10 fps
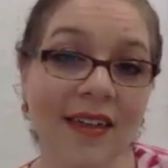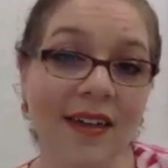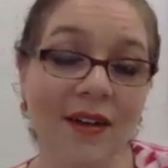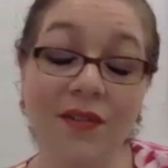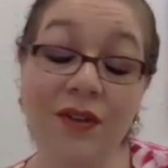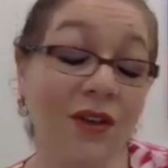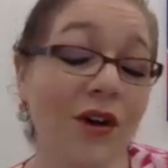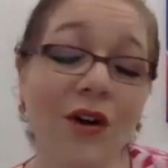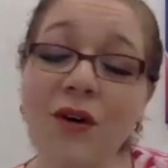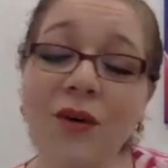for
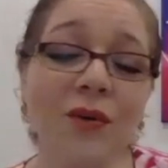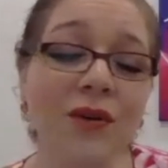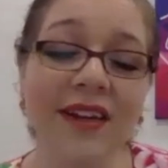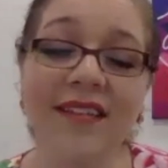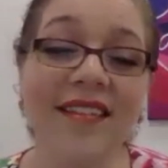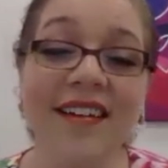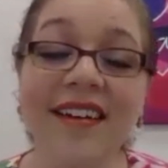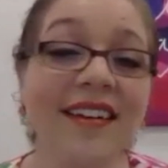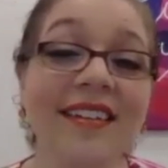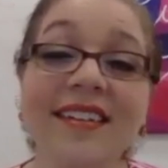no
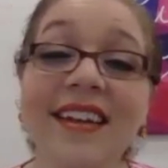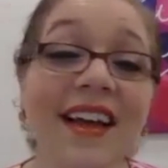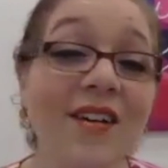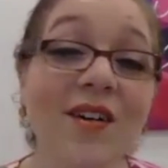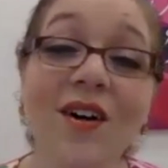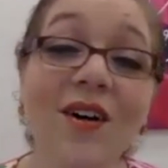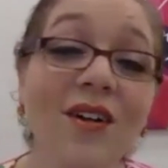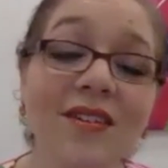reason at all.